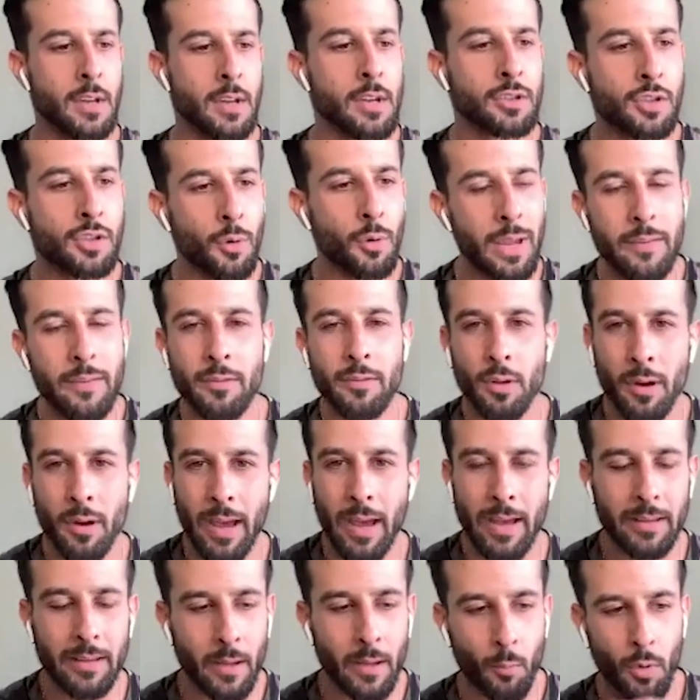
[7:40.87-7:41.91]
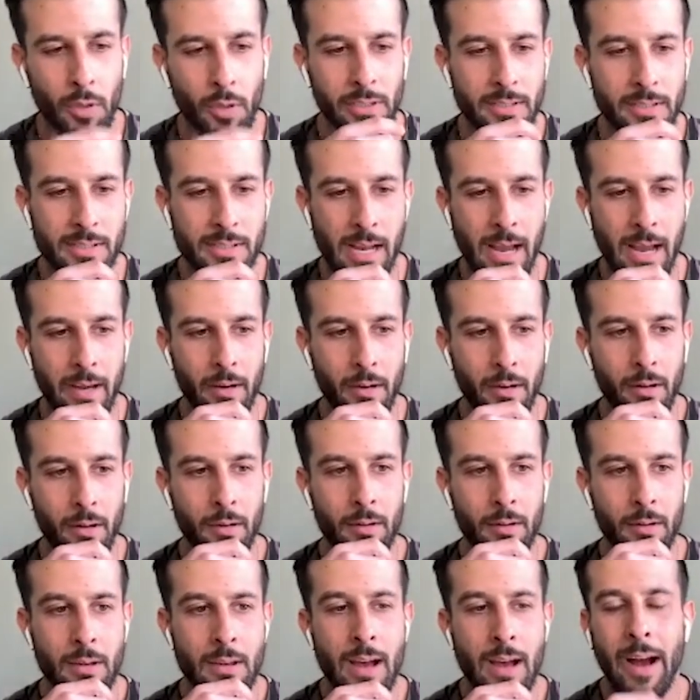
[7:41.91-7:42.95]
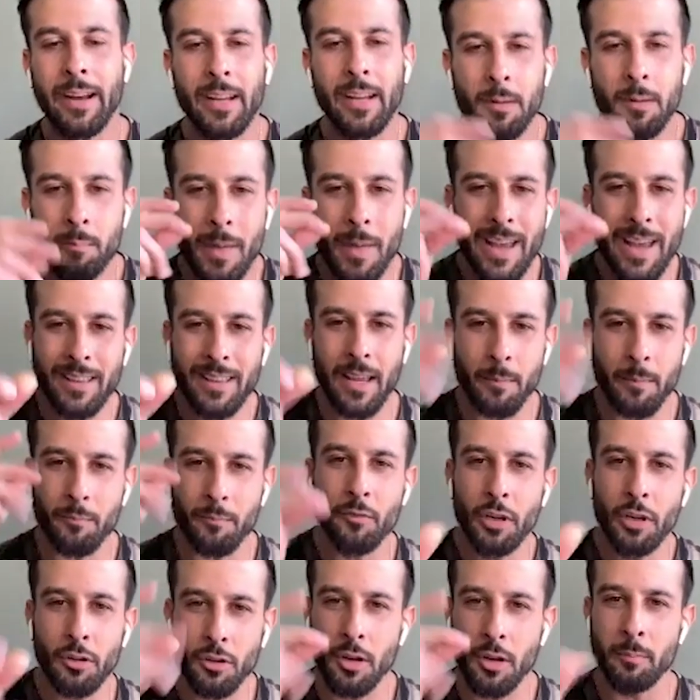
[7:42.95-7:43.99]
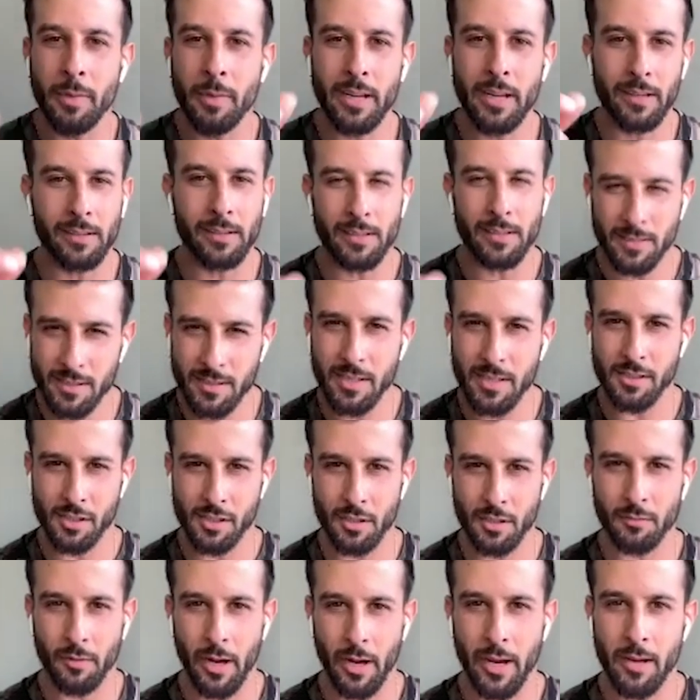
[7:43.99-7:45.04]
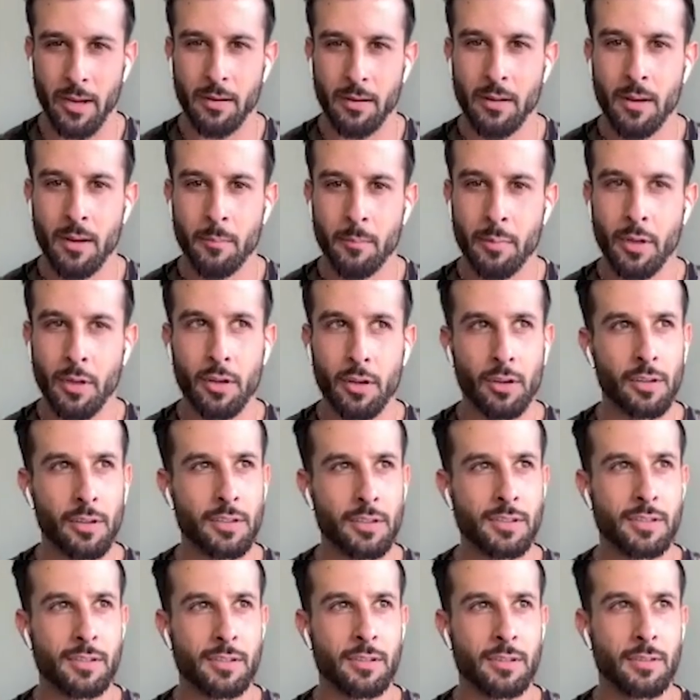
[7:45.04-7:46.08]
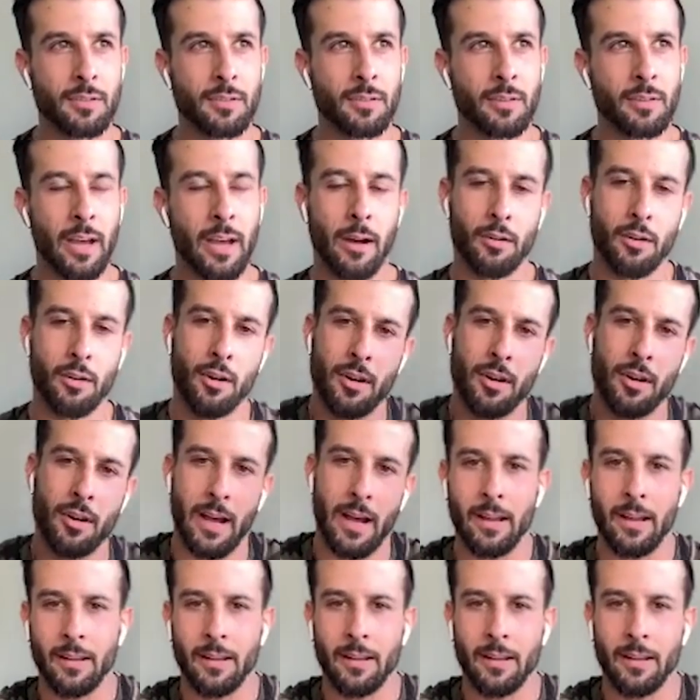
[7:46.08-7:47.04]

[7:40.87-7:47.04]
So, even though I had that one desire, I didn't make that real committed decision, right? Because how could I?